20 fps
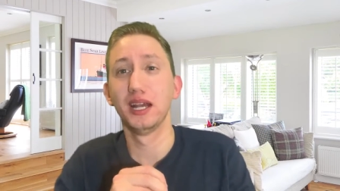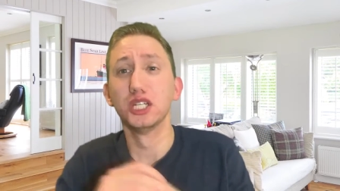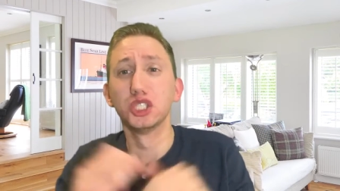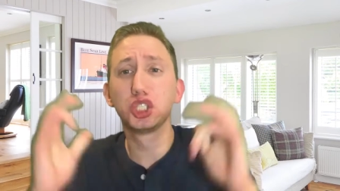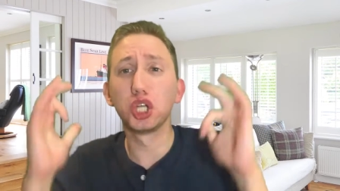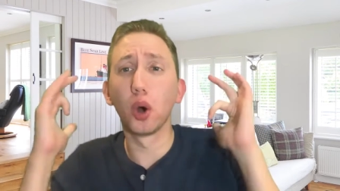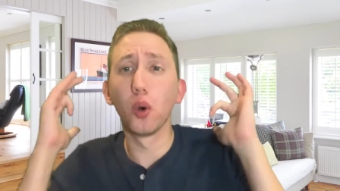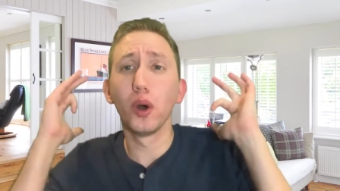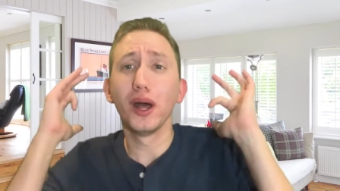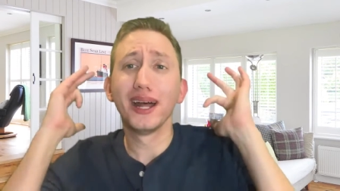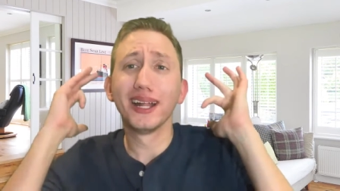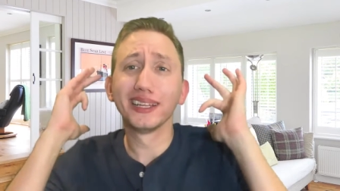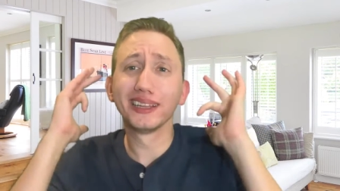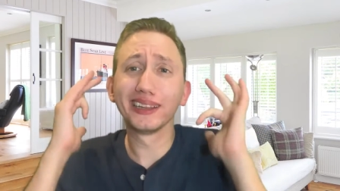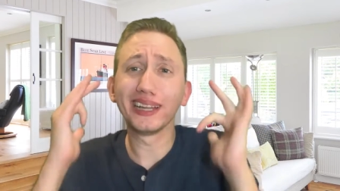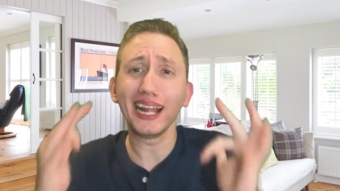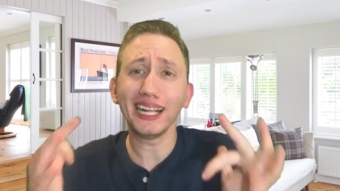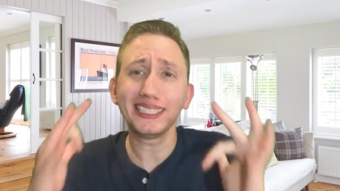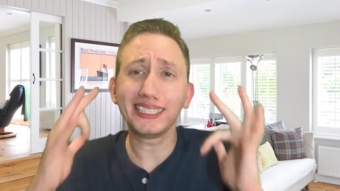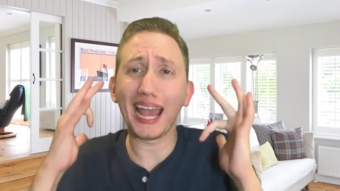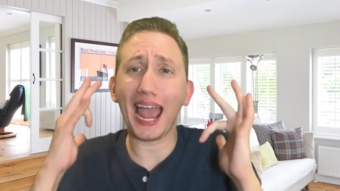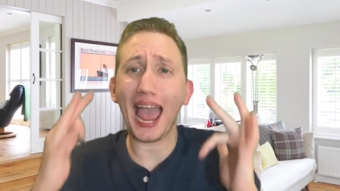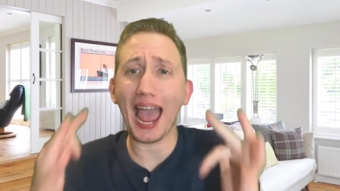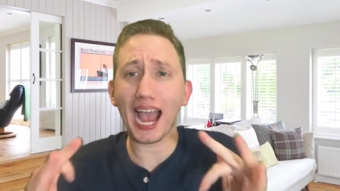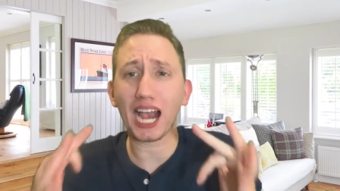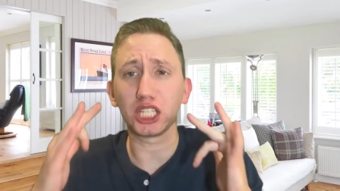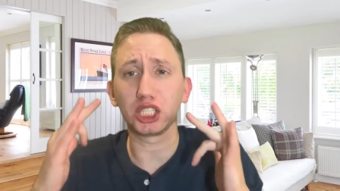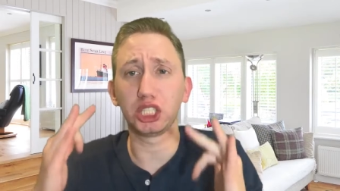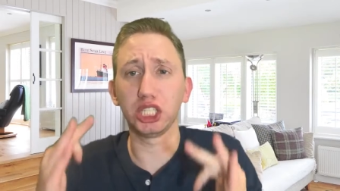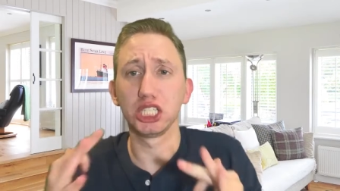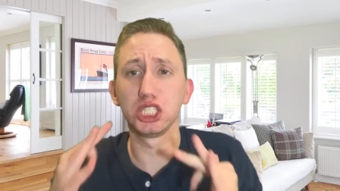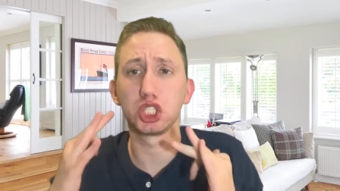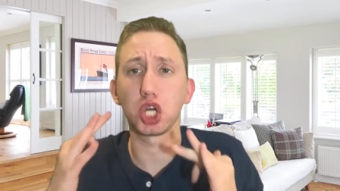So let's actually